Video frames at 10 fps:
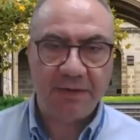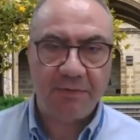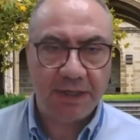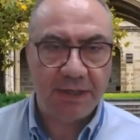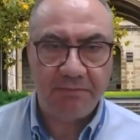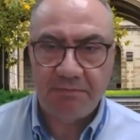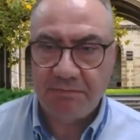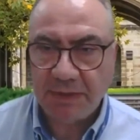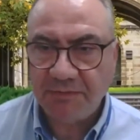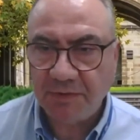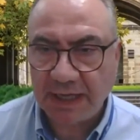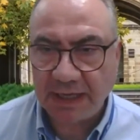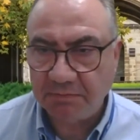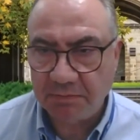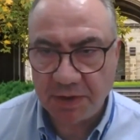I think we, if we
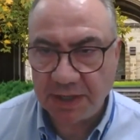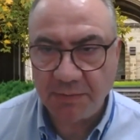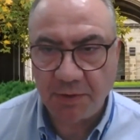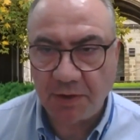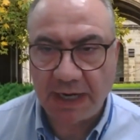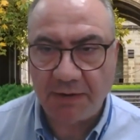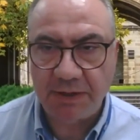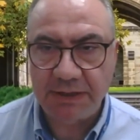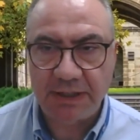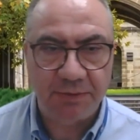had three more hours,